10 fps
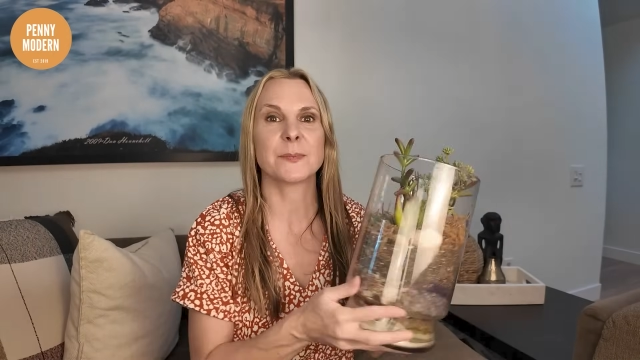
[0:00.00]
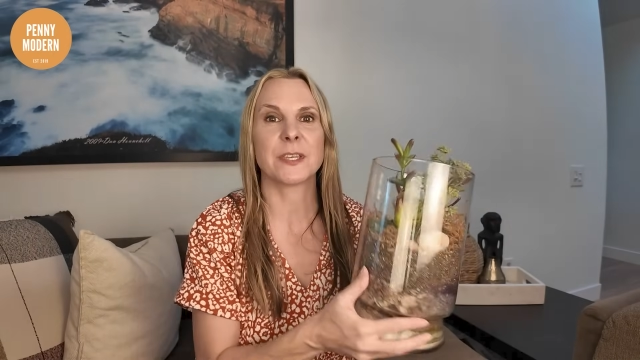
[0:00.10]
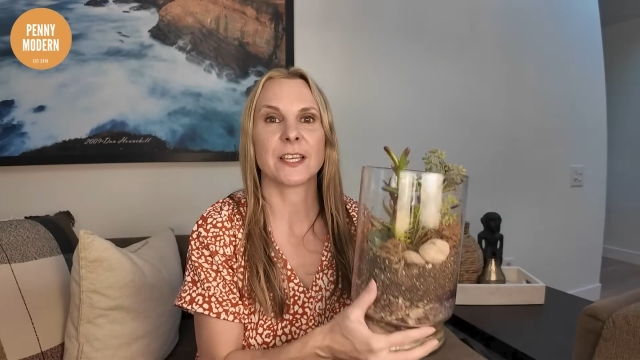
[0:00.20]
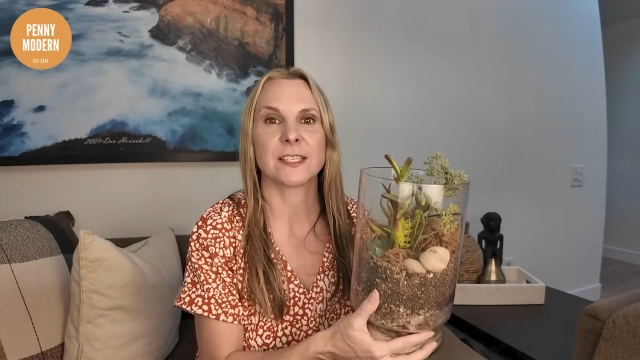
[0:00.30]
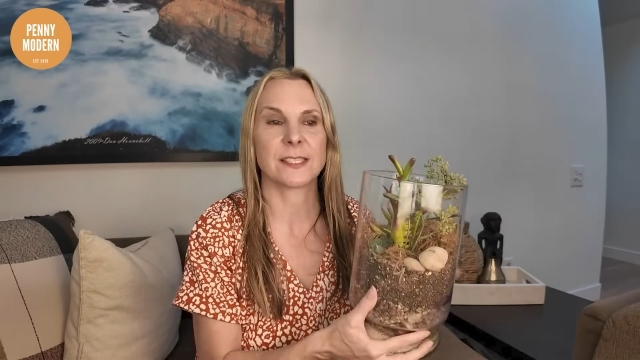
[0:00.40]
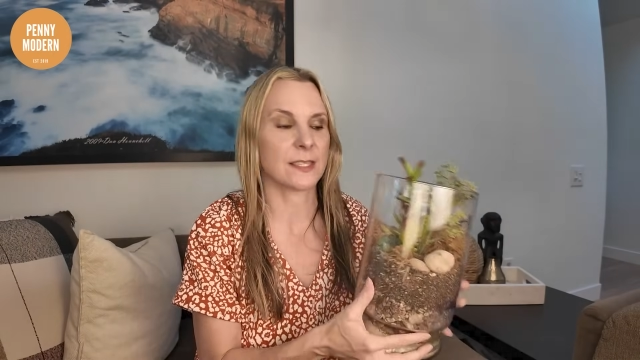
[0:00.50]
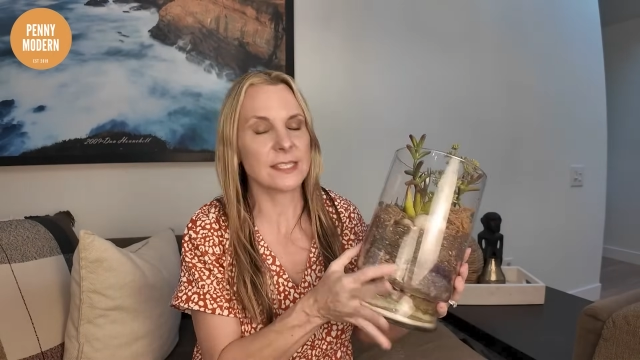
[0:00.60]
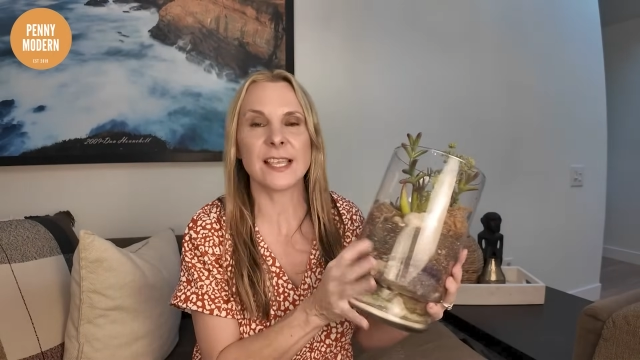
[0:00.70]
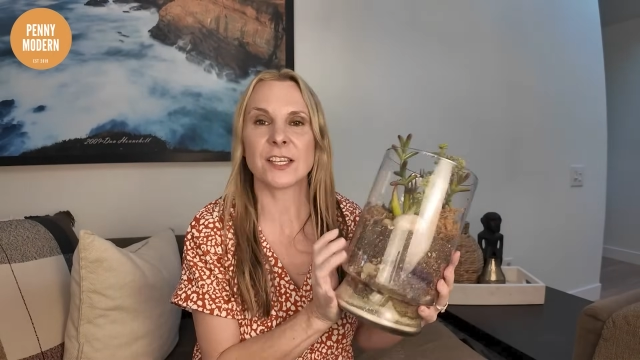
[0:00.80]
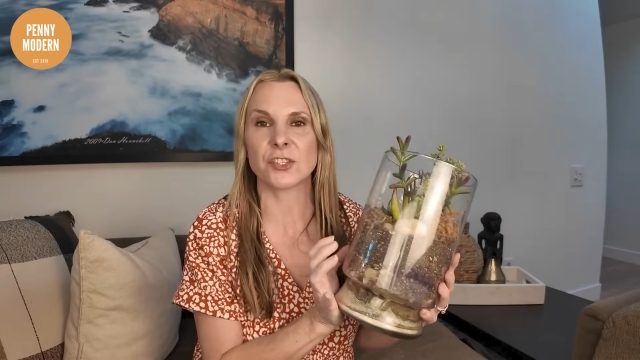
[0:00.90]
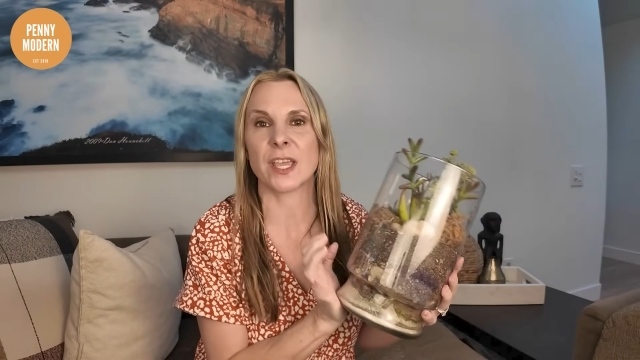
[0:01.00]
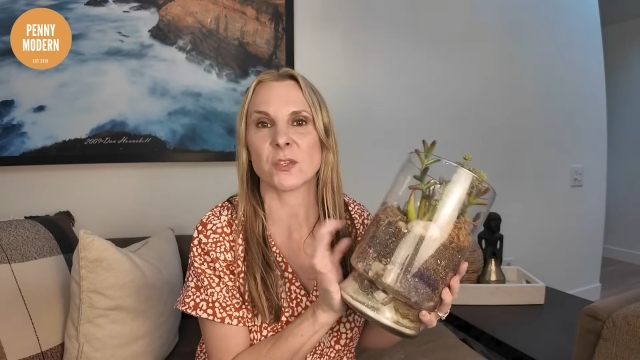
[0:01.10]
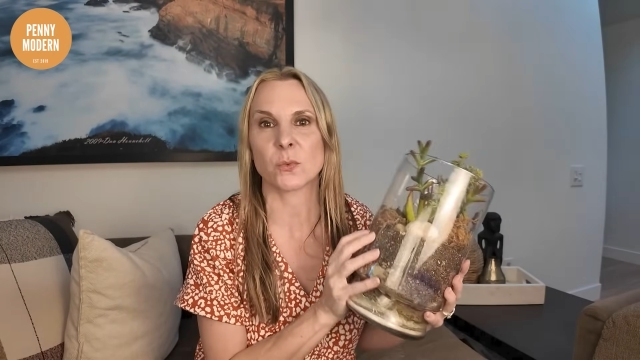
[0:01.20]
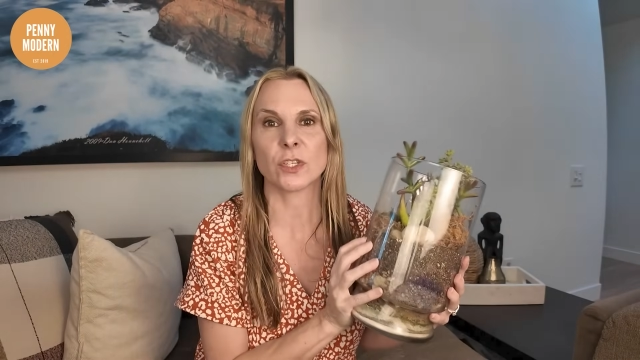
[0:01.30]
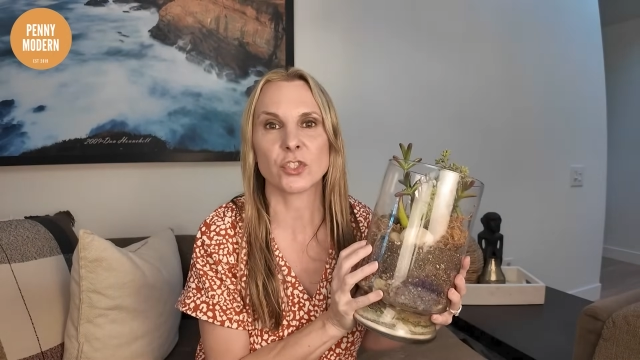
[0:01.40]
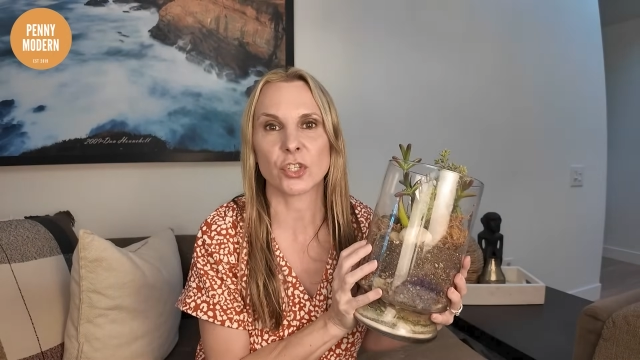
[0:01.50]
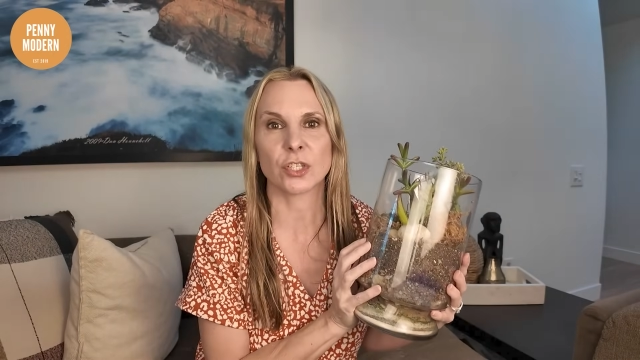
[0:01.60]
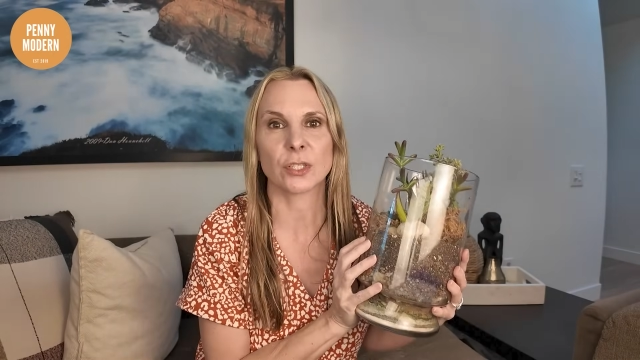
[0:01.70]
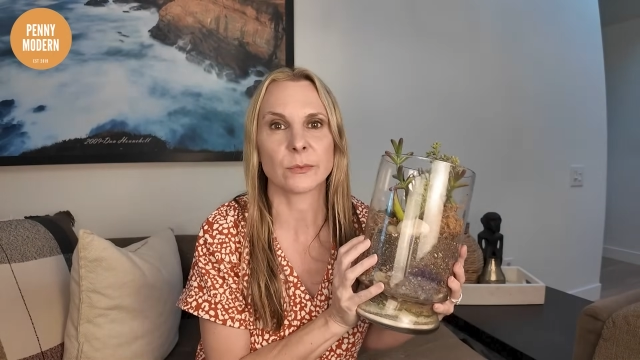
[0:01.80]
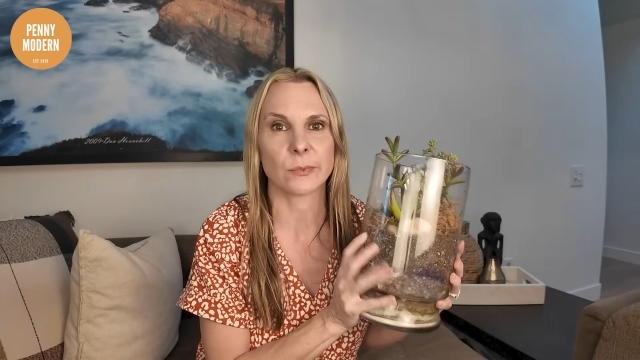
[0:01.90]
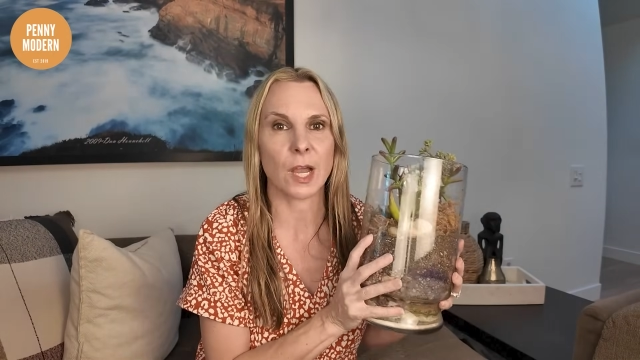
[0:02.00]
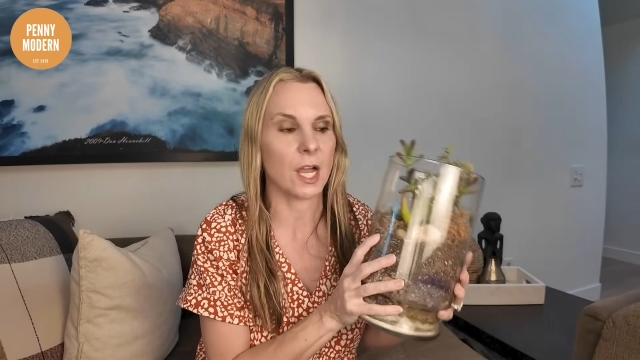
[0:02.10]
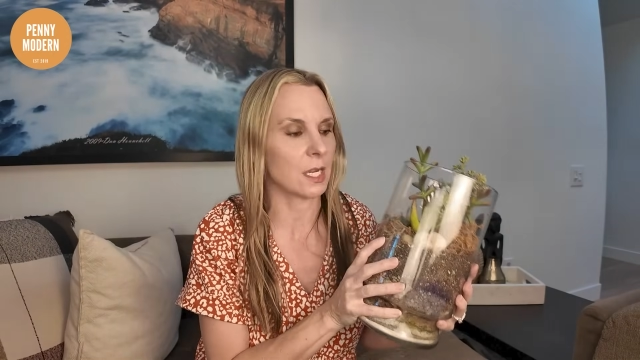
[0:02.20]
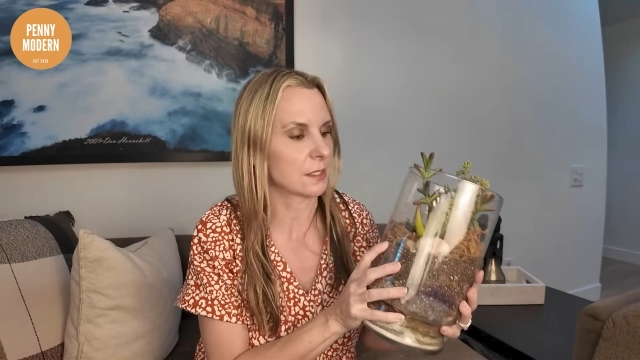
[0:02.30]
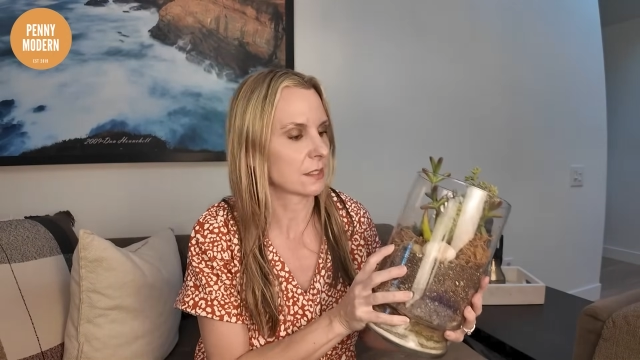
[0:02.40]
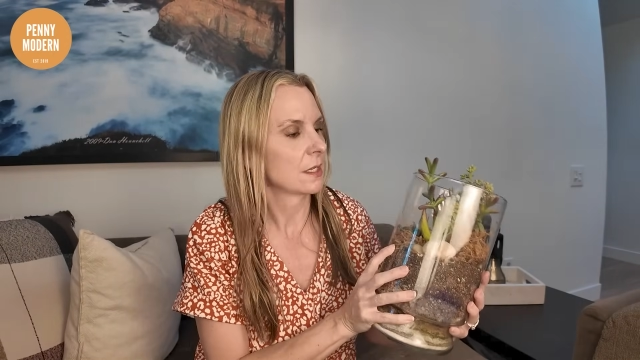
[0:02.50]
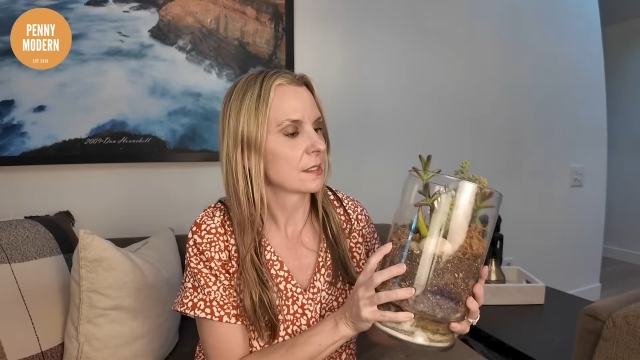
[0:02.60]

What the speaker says: because this actually has real dirt, rocks,